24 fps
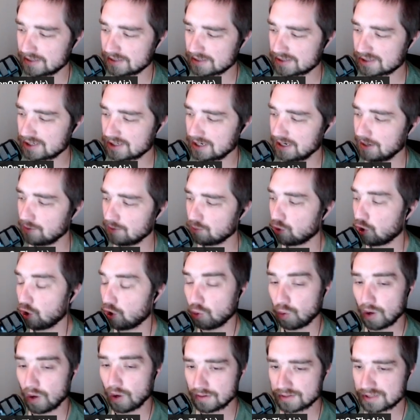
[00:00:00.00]
to see
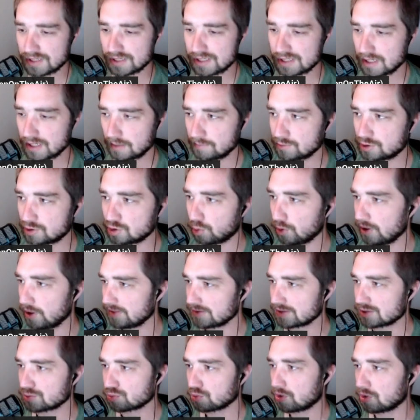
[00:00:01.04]
who else ends up
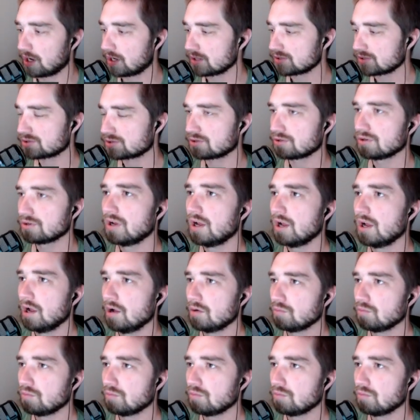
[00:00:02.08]
joining this roster.